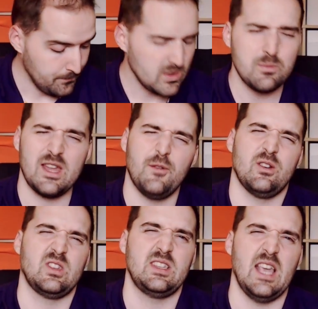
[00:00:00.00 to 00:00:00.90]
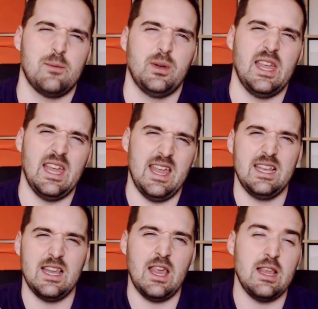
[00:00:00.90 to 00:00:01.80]
doesn't make you feel sick, but
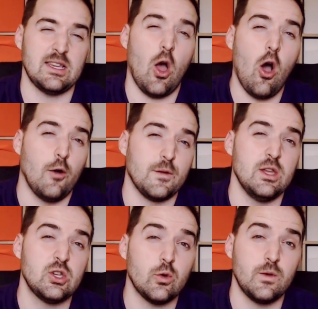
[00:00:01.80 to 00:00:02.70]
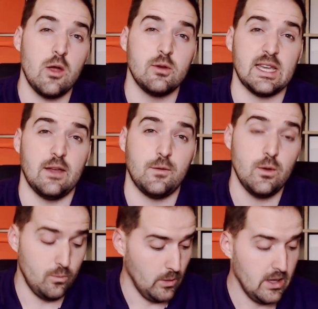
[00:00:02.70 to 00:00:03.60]
it's off, and you sort of notice it. If
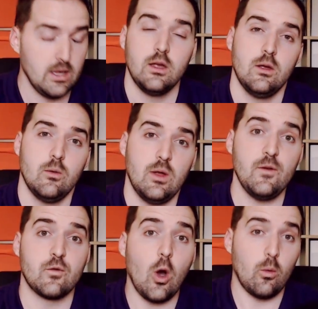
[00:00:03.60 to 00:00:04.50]
you've got